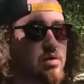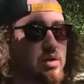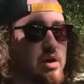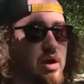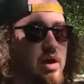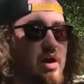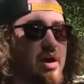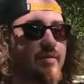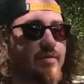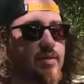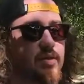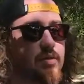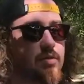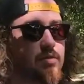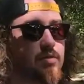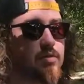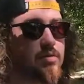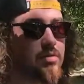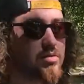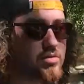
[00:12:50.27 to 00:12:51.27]
Now I have to
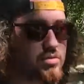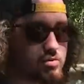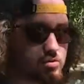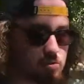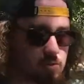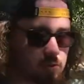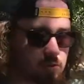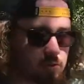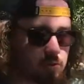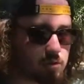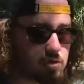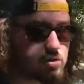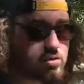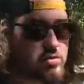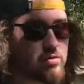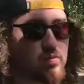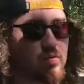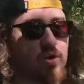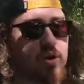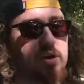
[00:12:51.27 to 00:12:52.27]

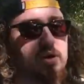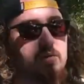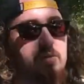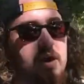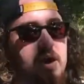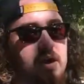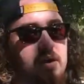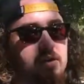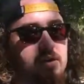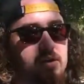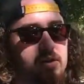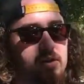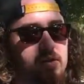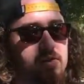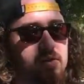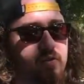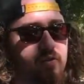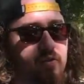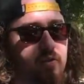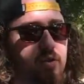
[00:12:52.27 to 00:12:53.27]
bring it back a
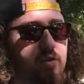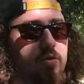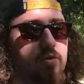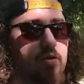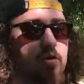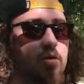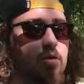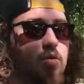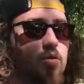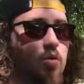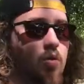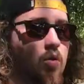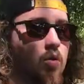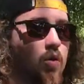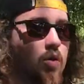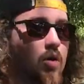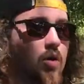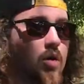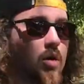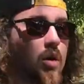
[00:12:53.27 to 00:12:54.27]
little bit further,
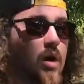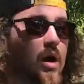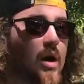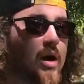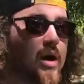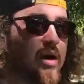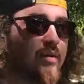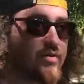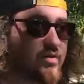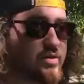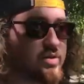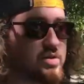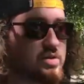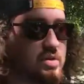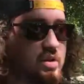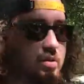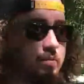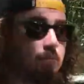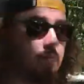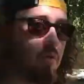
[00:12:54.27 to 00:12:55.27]
or I have to
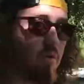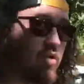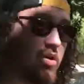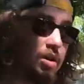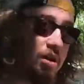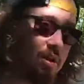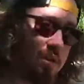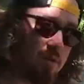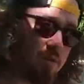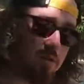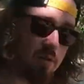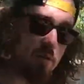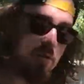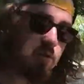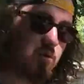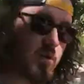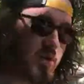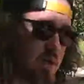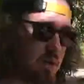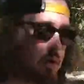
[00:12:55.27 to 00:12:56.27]
step more
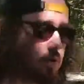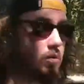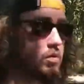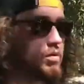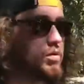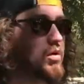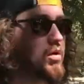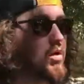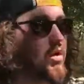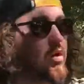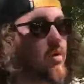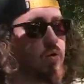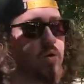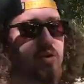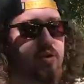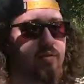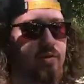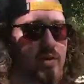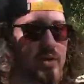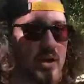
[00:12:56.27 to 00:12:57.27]
into it,
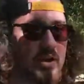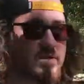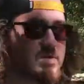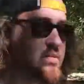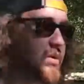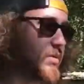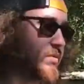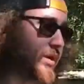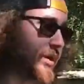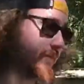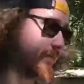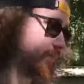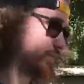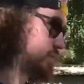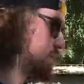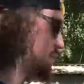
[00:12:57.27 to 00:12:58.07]
whatever the case may be.